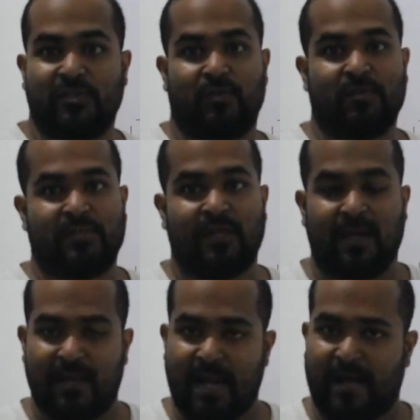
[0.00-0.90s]
shows
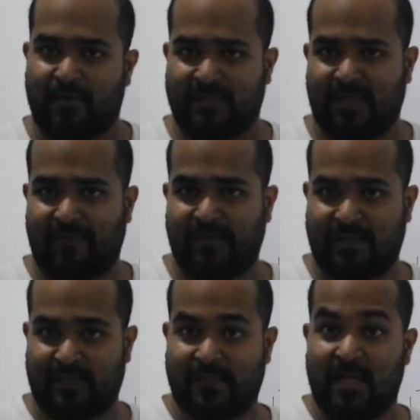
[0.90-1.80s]
diagnostic
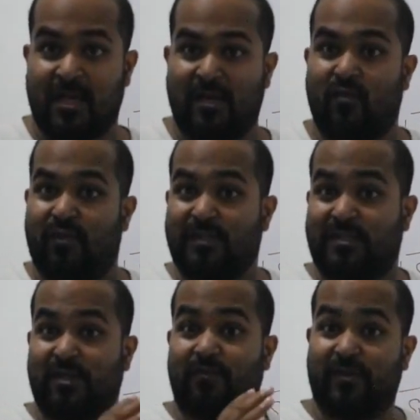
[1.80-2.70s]
features. Now
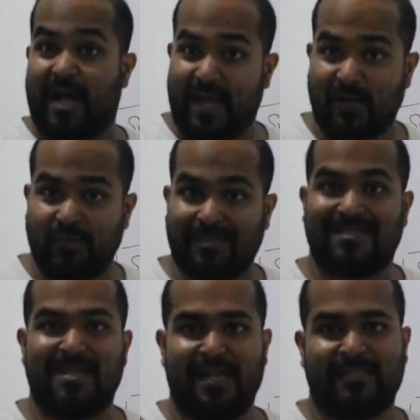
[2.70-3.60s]
once you
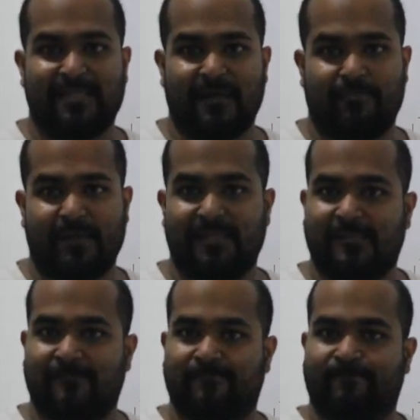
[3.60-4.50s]
diagnose, the next step
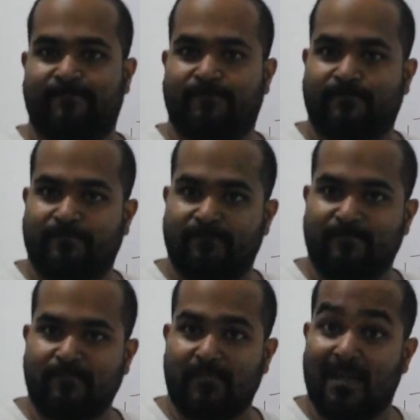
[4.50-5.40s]
is
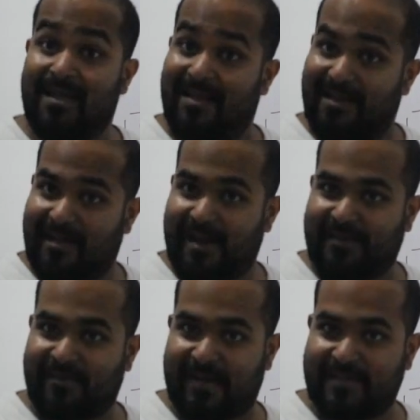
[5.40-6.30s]

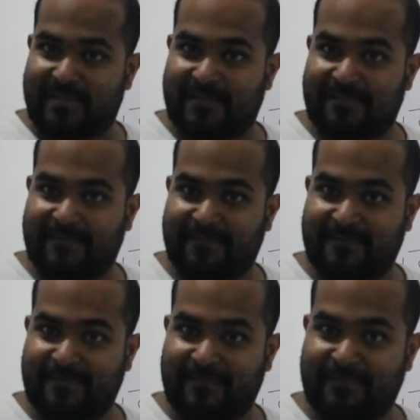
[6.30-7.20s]
characterize.
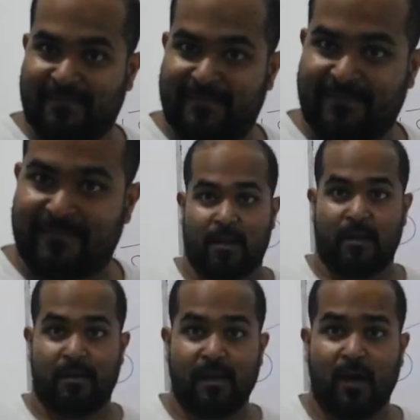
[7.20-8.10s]

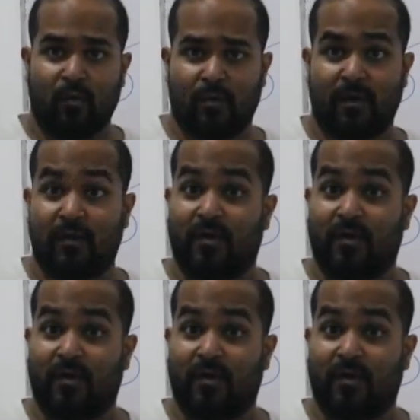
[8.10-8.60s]
Now